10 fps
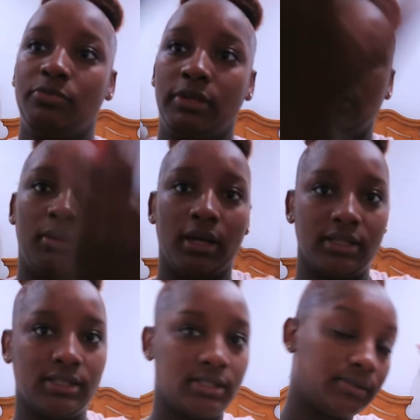space
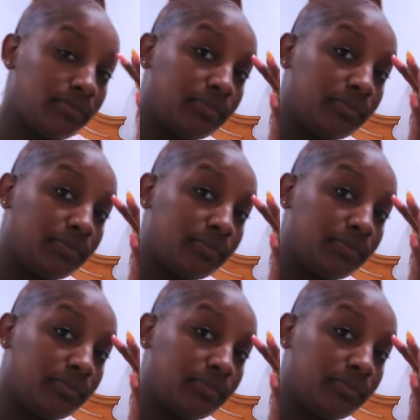because